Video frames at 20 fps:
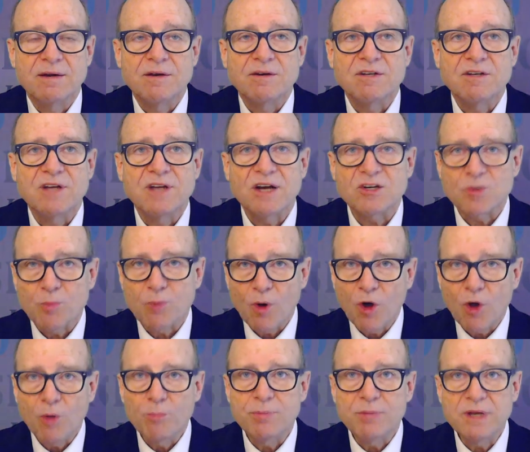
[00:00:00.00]
Dr.
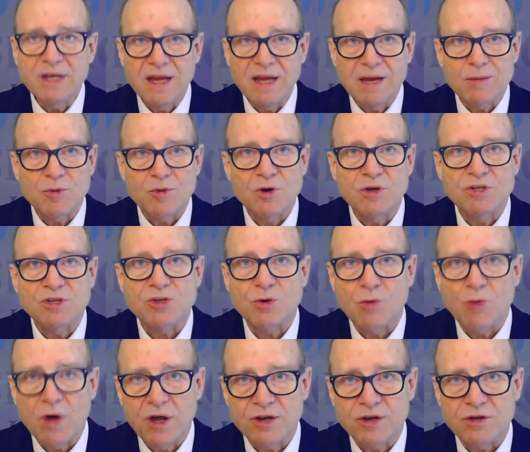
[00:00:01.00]
Paul Binhammer in
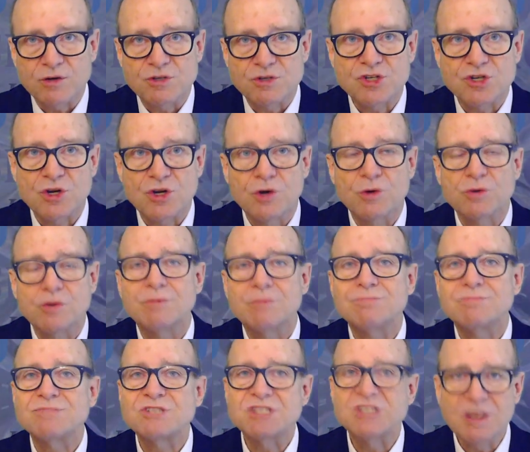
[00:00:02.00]
Toronto showed
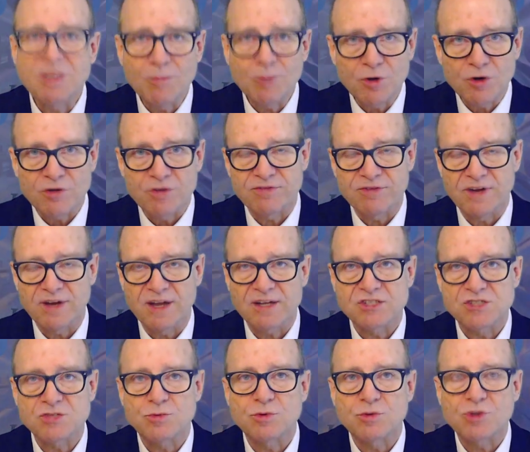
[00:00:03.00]
similar
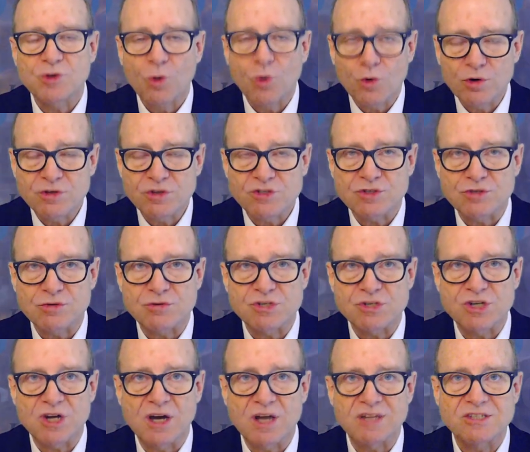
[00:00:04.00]
effects with cortisone
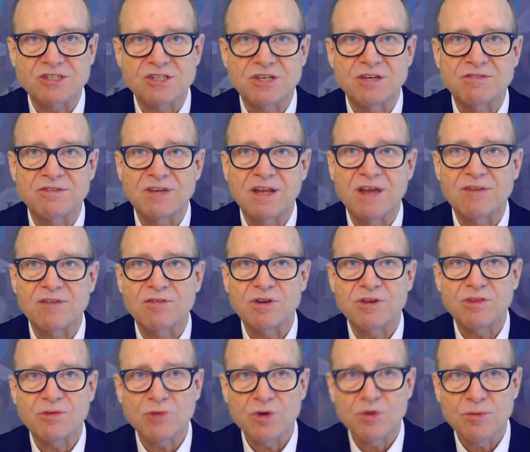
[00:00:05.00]
shots given every
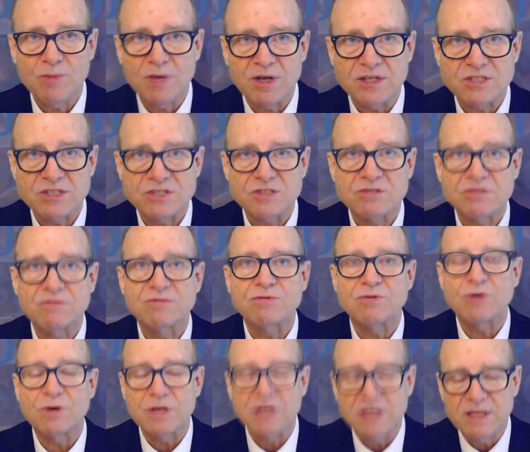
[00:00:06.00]
3 months
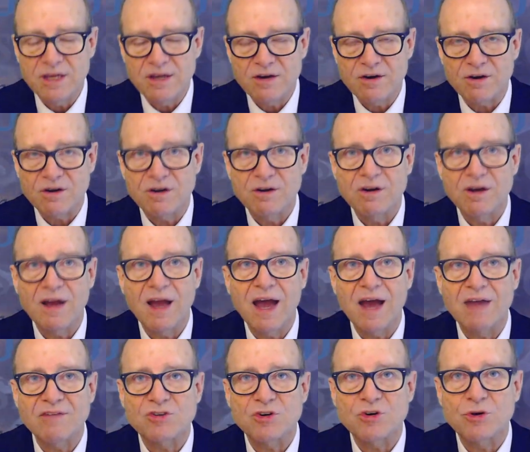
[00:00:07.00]
for a year
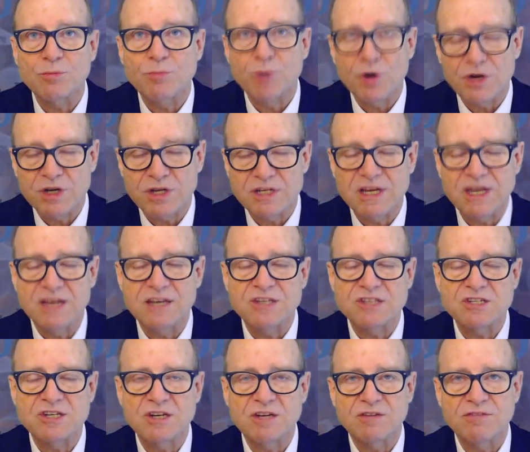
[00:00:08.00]
after
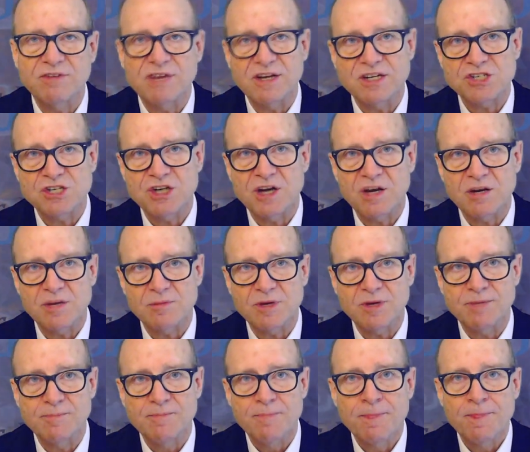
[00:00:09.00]
percutaneous needle fasciotomy.
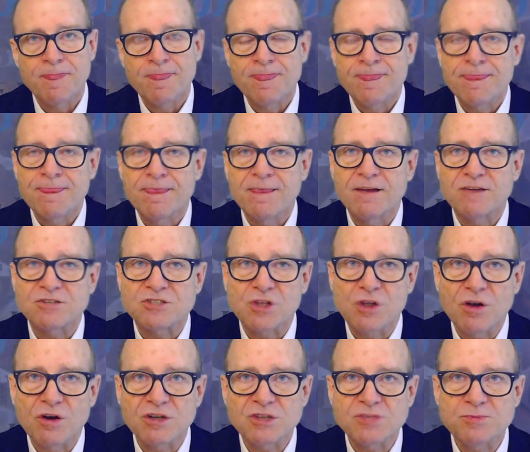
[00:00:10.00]
As
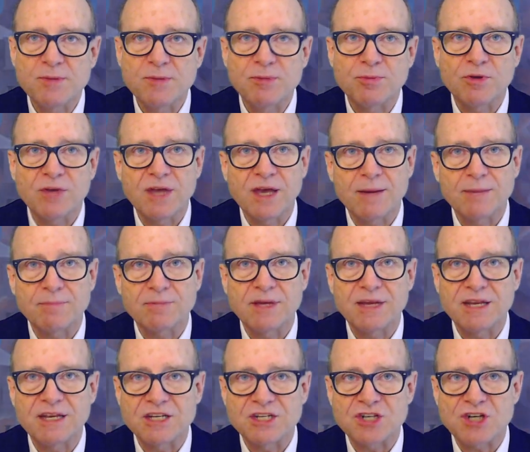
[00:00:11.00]
long as people kept
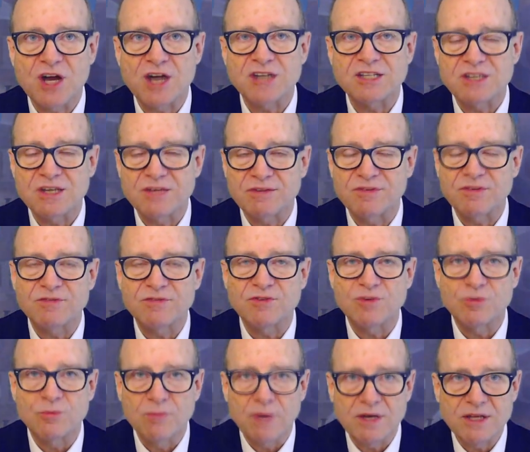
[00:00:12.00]
getting shots every
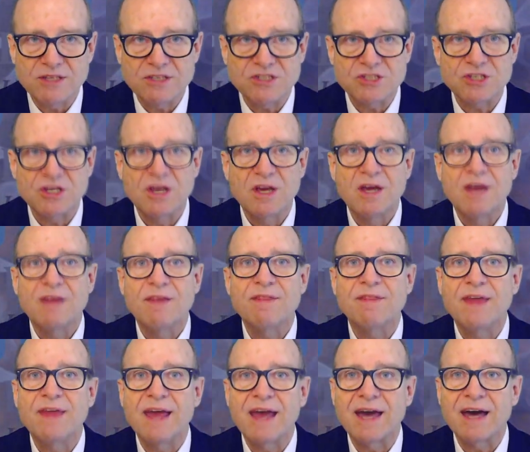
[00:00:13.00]
few months,
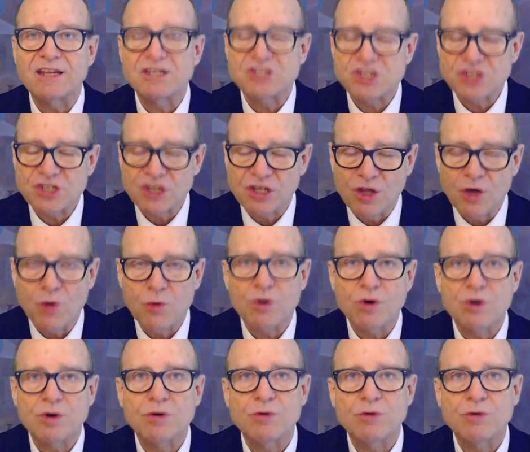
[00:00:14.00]
they had slower